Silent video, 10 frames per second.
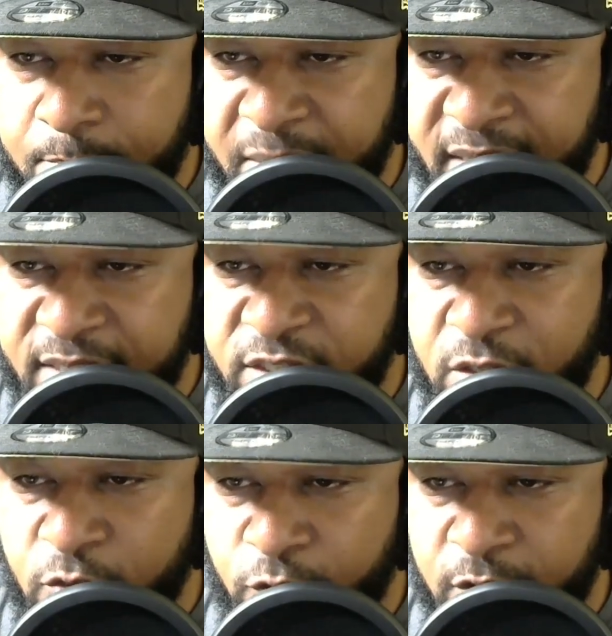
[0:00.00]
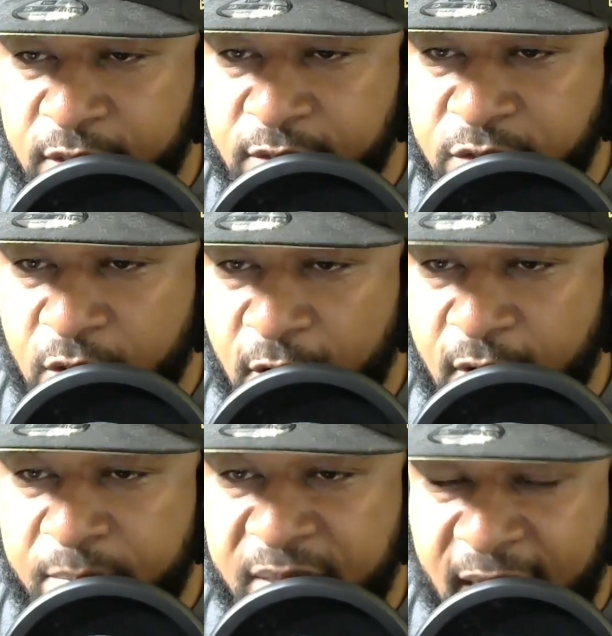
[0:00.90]
biggest runs
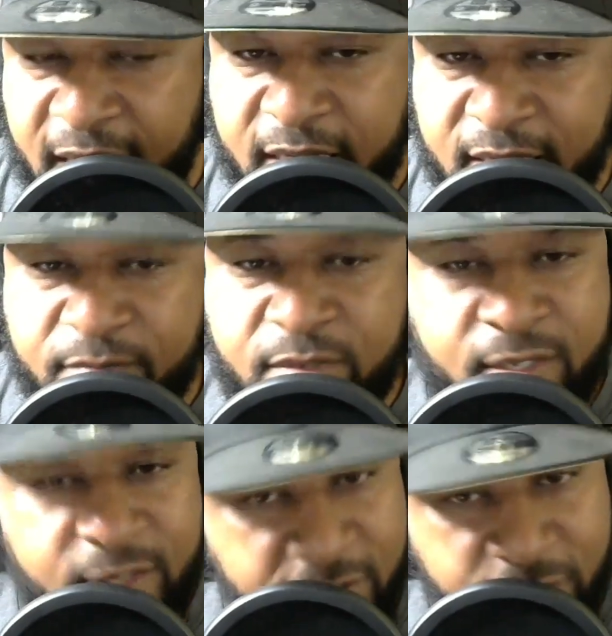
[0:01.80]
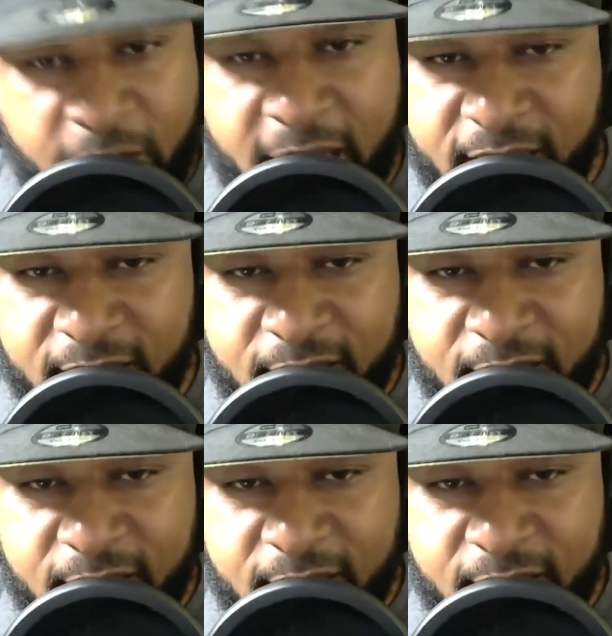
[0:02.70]
are behind him. You're right.